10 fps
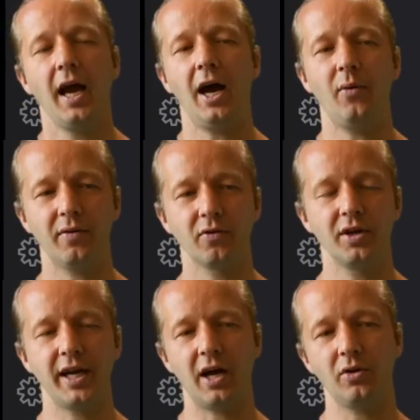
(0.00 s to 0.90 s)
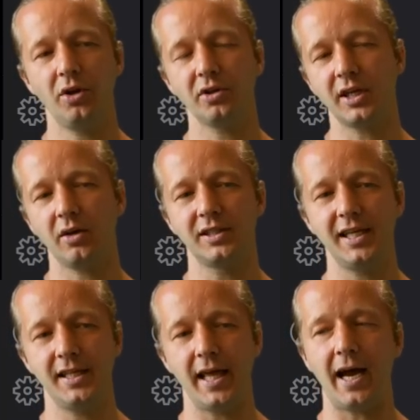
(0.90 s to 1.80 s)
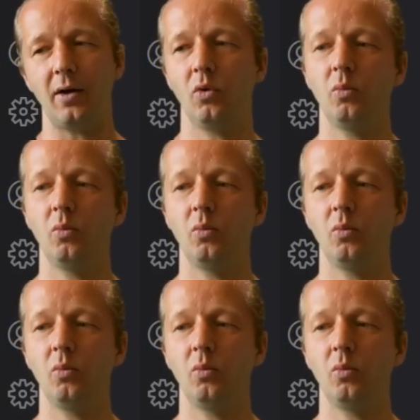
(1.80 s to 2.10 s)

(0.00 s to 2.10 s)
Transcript: However, now notice how it did that.